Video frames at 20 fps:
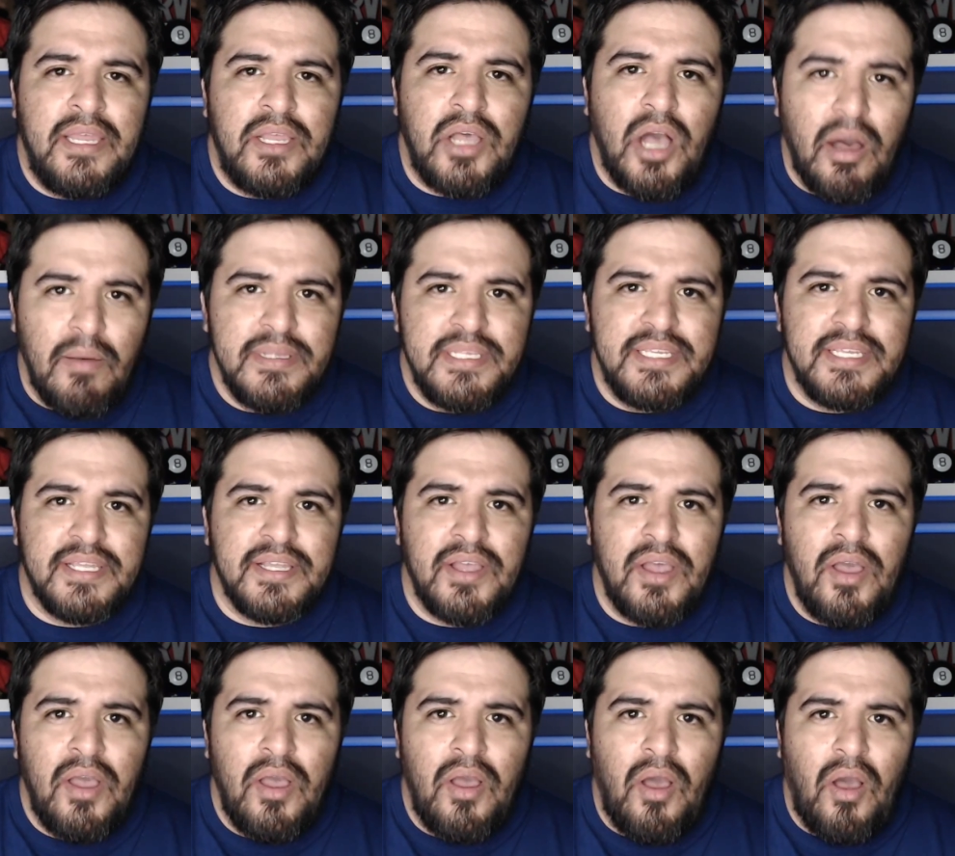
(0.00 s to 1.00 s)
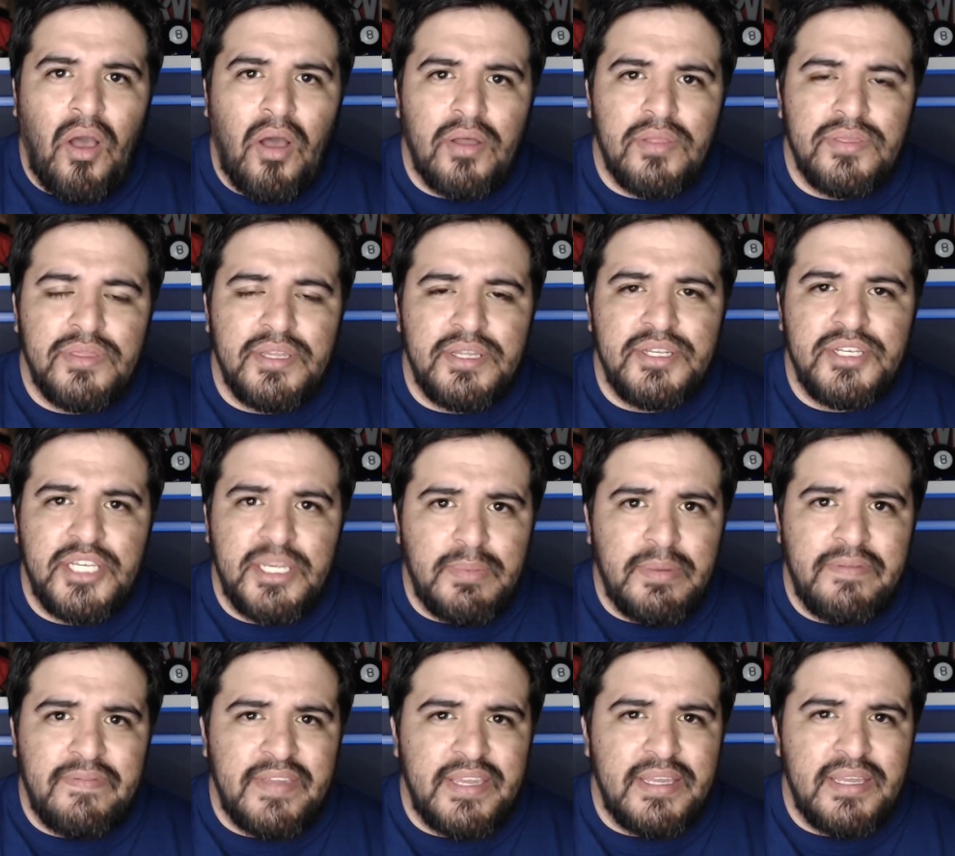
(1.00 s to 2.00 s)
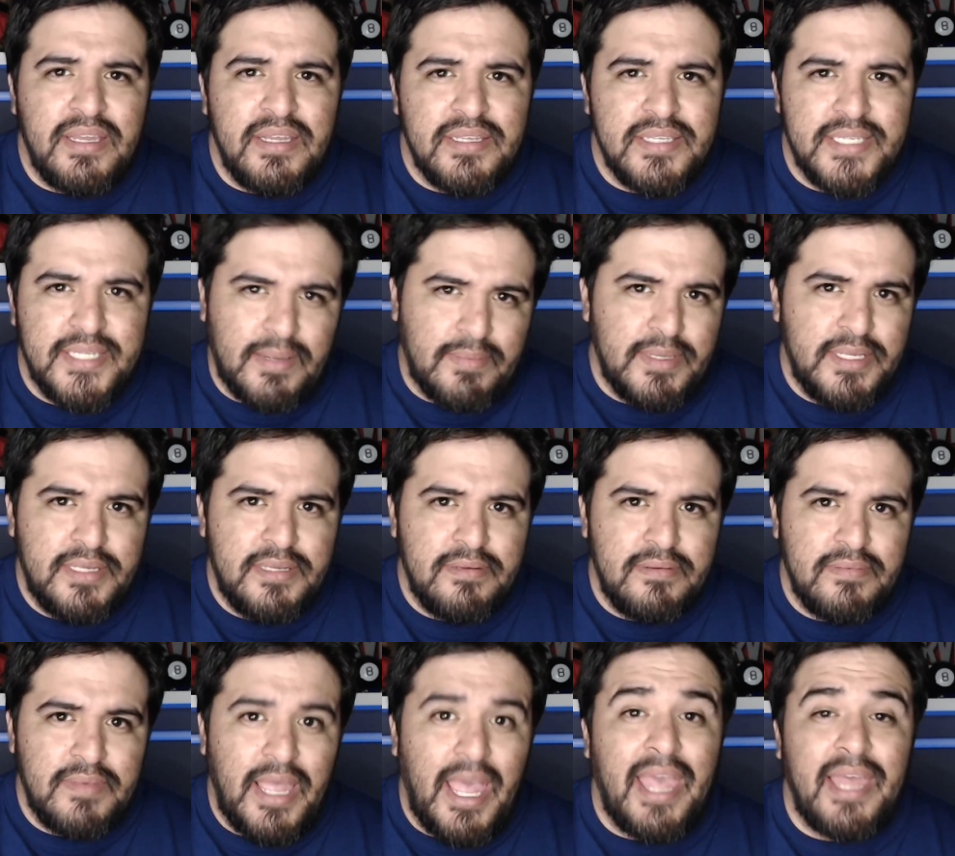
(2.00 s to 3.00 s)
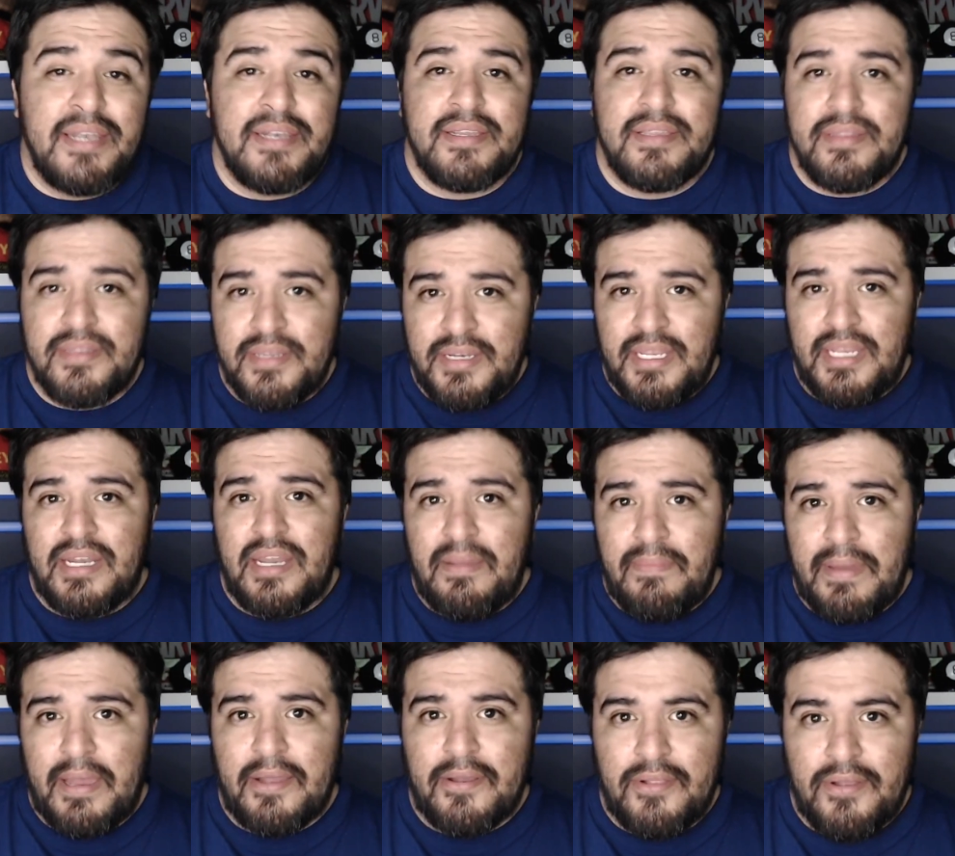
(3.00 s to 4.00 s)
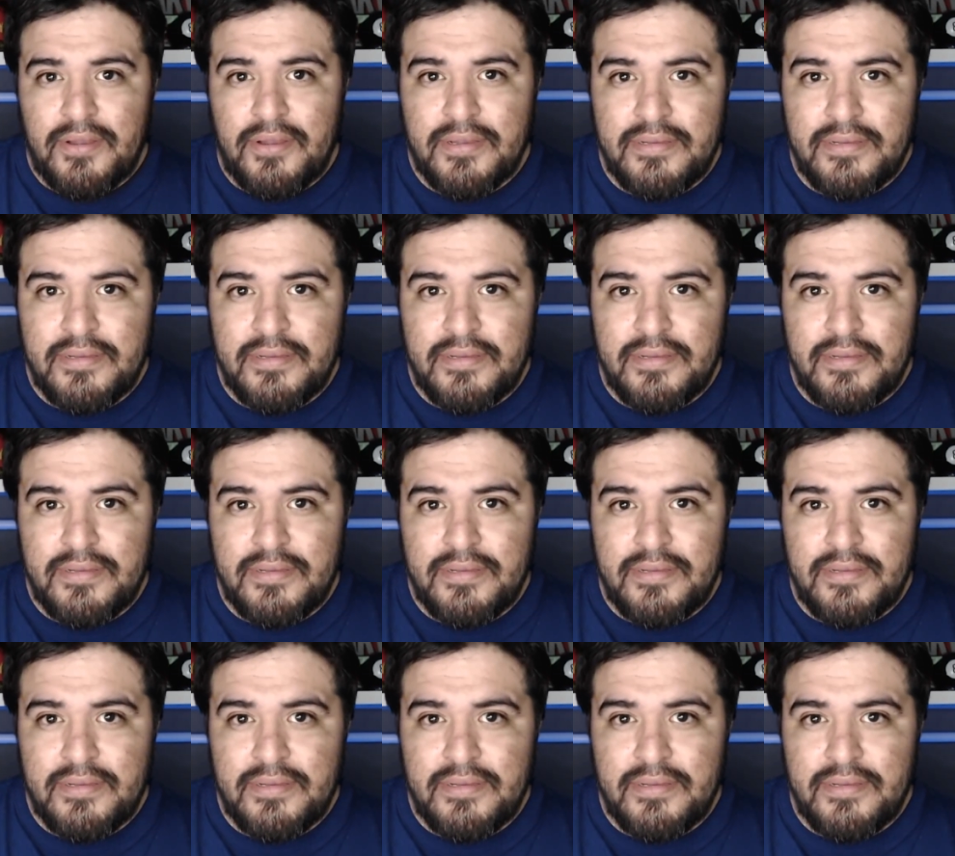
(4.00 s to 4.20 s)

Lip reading: commenting on the GBV summit and the DNA backlog.